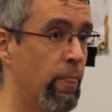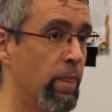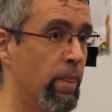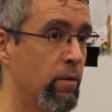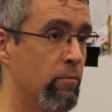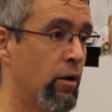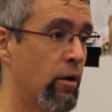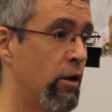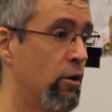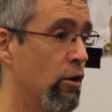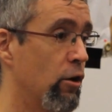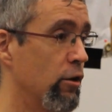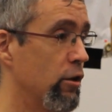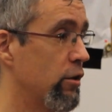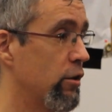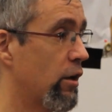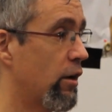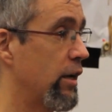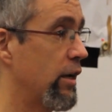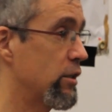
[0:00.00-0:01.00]
But he ordered
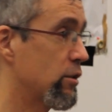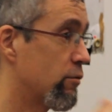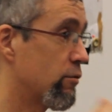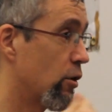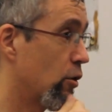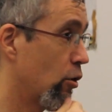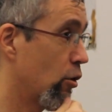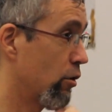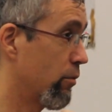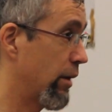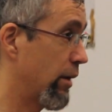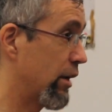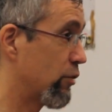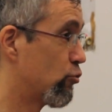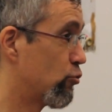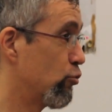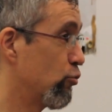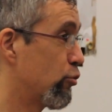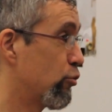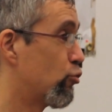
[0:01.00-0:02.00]
the arrest of the local mayor
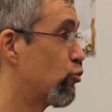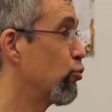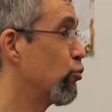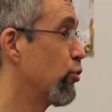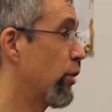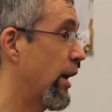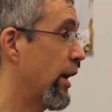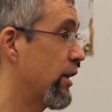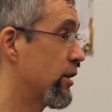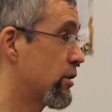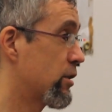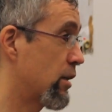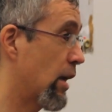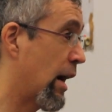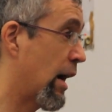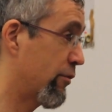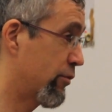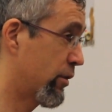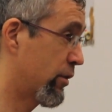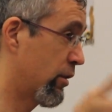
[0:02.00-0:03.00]
two days
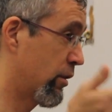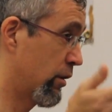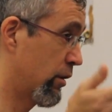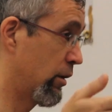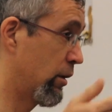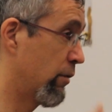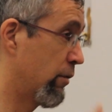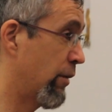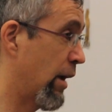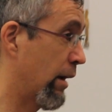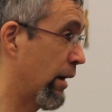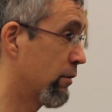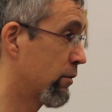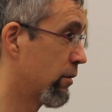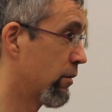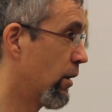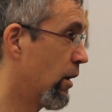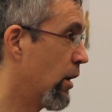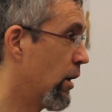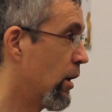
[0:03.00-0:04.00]
after the event.
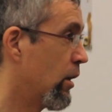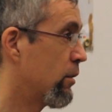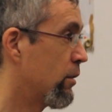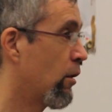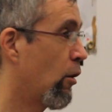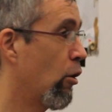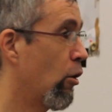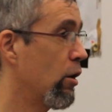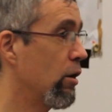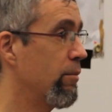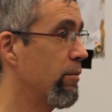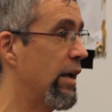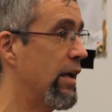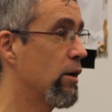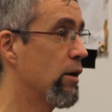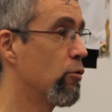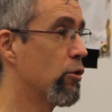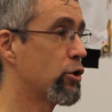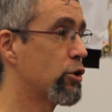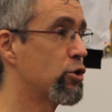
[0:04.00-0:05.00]
The local mayor
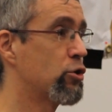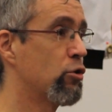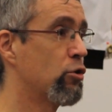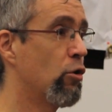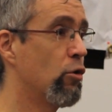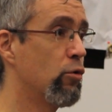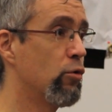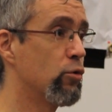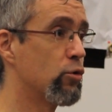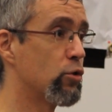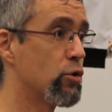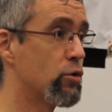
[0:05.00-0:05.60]
was so